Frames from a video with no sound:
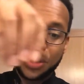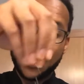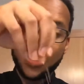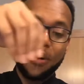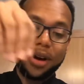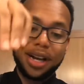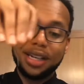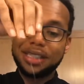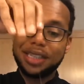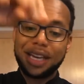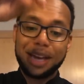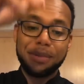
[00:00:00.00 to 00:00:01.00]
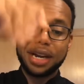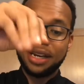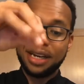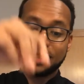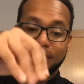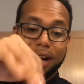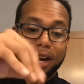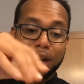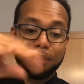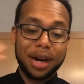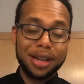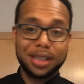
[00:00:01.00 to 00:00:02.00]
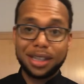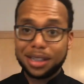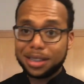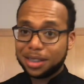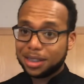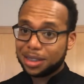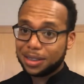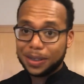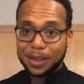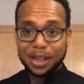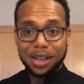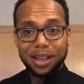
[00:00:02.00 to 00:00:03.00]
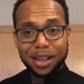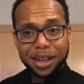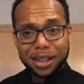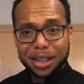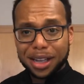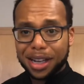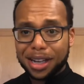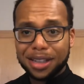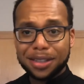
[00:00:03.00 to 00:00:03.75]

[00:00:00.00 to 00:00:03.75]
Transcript: When I say I'm getting excited about this, look at that.